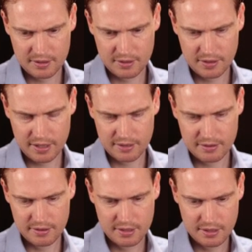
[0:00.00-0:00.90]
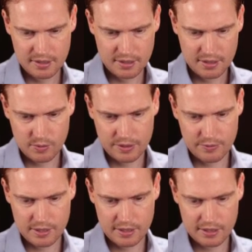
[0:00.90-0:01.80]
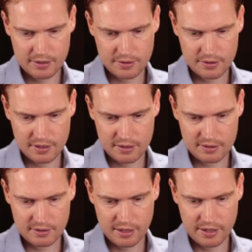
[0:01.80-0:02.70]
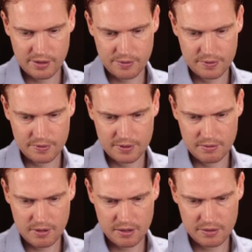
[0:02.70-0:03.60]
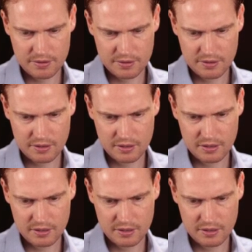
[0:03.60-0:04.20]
Great. We've written the 2,950 rows.